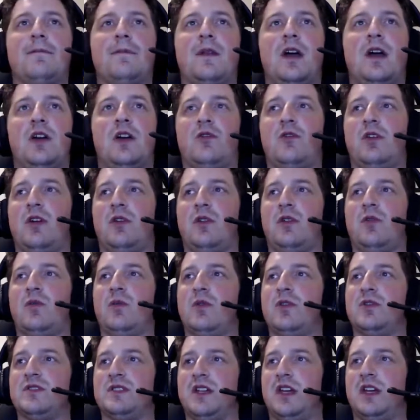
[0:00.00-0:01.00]
I agree with
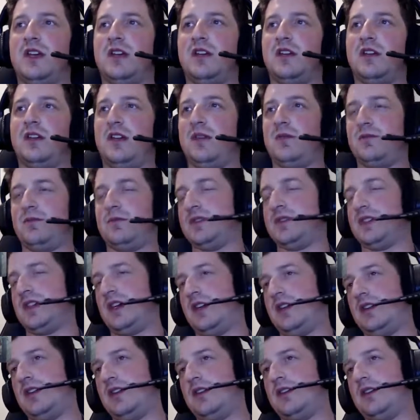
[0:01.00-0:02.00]
Will saying
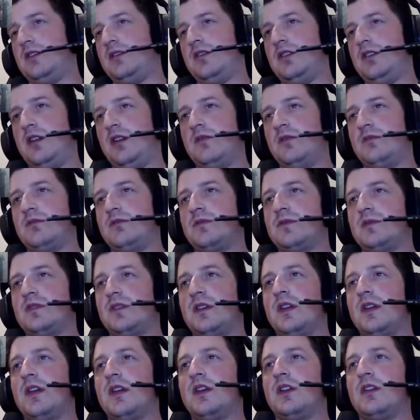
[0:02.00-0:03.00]
that, you know,
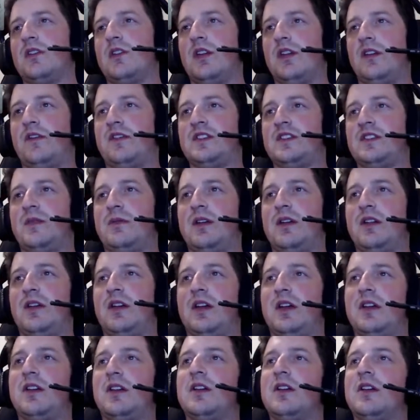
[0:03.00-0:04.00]
going for something
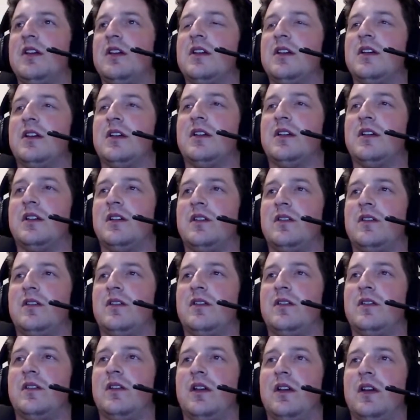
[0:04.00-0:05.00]
like
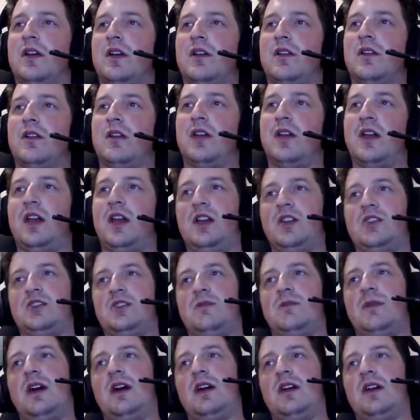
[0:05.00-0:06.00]
an
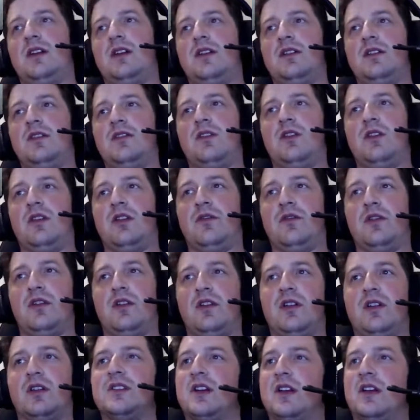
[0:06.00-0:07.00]
Asian market and going
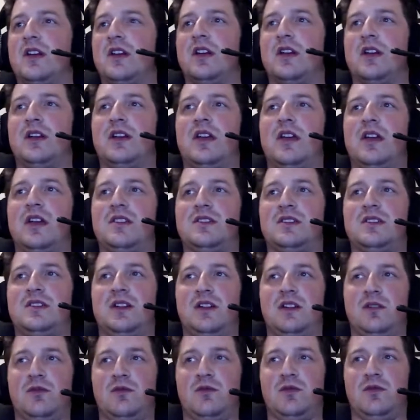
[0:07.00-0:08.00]
for something like a Kia
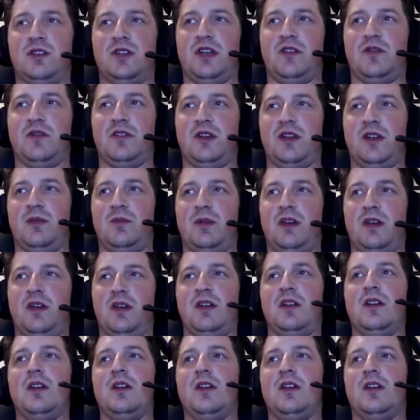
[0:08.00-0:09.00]
Stinger would definitely
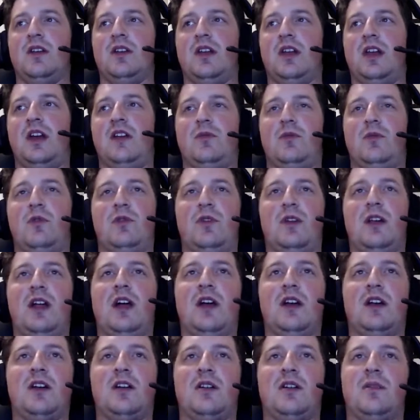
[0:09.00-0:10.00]
be, you'd have more
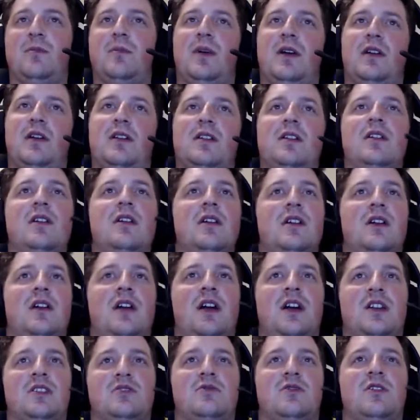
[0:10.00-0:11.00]
luck. But
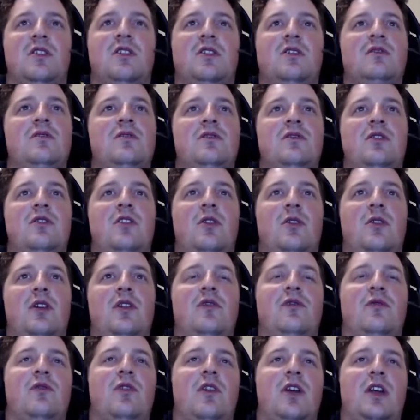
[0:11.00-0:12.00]
I still don't know
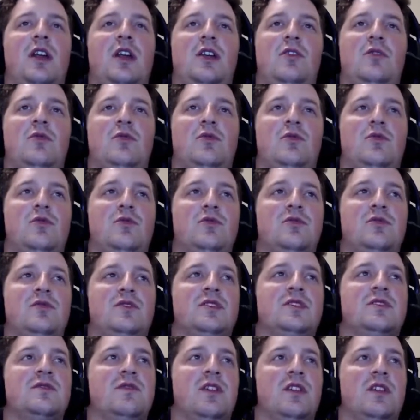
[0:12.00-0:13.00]
if writing your
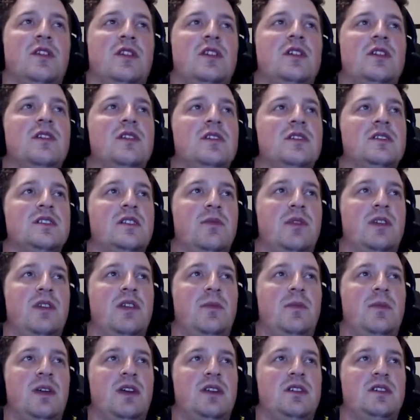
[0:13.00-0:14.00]
rules for some of
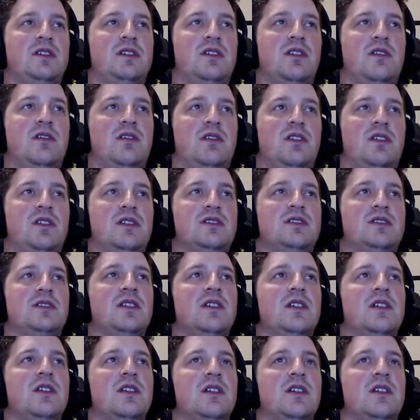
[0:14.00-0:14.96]
your bigger series